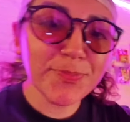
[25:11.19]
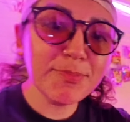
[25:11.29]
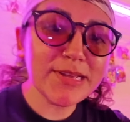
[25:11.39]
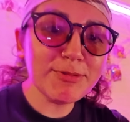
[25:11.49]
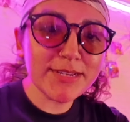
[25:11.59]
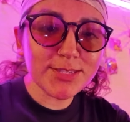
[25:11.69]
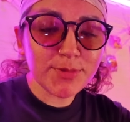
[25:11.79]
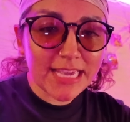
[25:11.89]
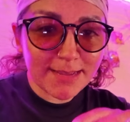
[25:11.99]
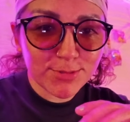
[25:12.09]
But anyways, we
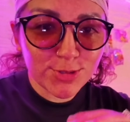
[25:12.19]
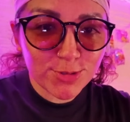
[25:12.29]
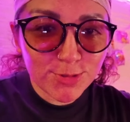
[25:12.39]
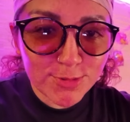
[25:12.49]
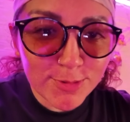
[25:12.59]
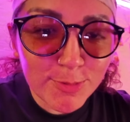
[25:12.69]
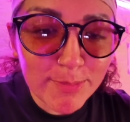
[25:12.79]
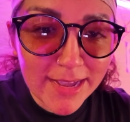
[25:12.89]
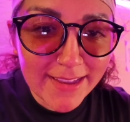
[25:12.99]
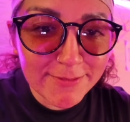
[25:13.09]
came to
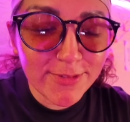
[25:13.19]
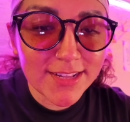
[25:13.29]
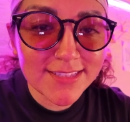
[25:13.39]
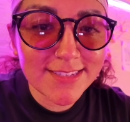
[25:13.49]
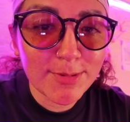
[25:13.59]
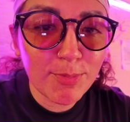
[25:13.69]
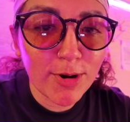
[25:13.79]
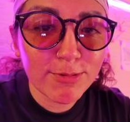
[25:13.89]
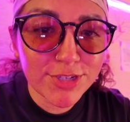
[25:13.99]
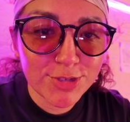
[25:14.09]
my friend's
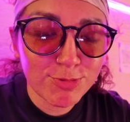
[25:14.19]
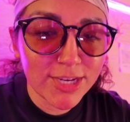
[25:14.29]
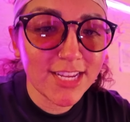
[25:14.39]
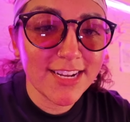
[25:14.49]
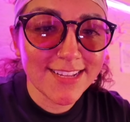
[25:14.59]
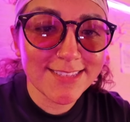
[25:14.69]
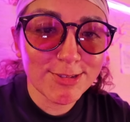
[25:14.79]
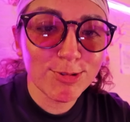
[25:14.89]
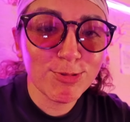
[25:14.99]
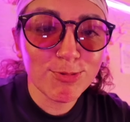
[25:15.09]
bar where she's working at,
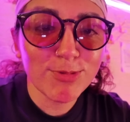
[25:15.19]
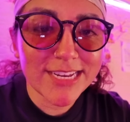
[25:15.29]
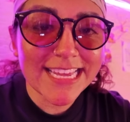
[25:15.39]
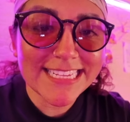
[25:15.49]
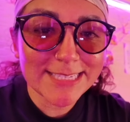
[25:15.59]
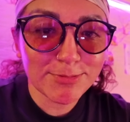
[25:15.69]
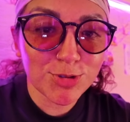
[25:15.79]
so we're getting some